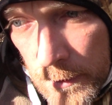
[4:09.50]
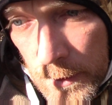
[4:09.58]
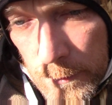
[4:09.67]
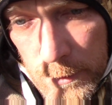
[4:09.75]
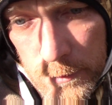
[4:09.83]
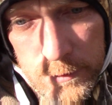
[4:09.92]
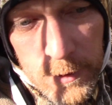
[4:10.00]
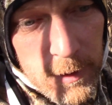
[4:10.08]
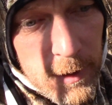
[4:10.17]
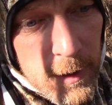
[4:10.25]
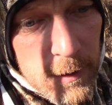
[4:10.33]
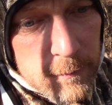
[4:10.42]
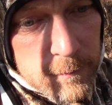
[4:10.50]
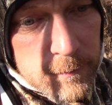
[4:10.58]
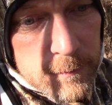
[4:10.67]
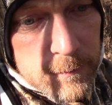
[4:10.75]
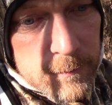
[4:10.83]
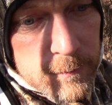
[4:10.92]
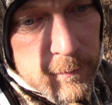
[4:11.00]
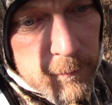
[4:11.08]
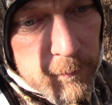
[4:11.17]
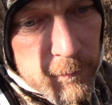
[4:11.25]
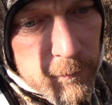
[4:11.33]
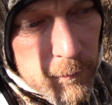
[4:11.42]
I'm gonna set it out.
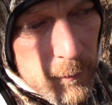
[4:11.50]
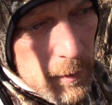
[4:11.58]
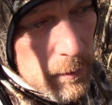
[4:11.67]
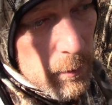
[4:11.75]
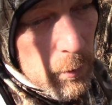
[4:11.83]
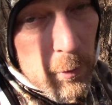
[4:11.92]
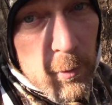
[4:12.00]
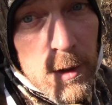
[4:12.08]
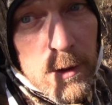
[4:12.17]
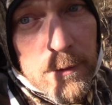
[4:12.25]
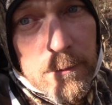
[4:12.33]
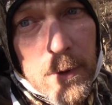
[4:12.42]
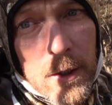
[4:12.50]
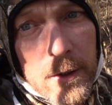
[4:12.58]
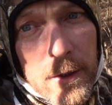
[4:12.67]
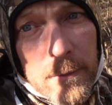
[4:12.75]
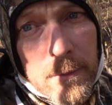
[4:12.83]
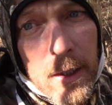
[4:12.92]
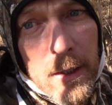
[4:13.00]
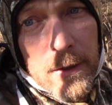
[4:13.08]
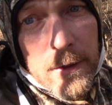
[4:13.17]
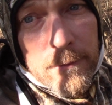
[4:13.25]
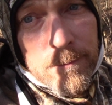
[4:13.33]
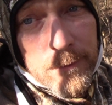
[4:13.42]
Lord willing, buck come by
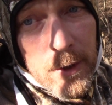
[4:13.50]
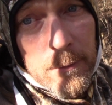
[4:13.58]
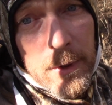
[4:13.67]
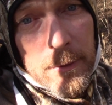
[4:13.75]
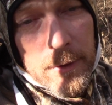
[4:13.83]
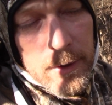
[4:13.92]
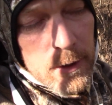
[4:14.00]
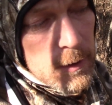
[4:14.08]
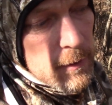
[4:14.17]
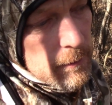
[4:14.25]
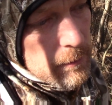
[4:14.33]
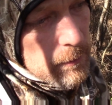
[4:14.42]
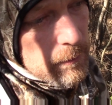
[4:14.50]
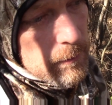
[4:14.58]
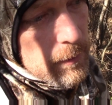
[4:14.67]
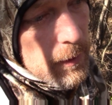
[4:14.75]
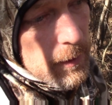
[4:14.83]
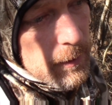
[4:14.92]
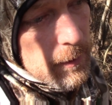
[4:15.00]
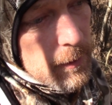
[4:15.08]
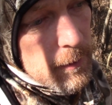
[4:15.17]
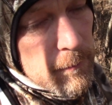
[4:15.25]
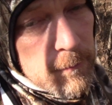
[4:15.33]
and I'll be able to kill it. So hang in there.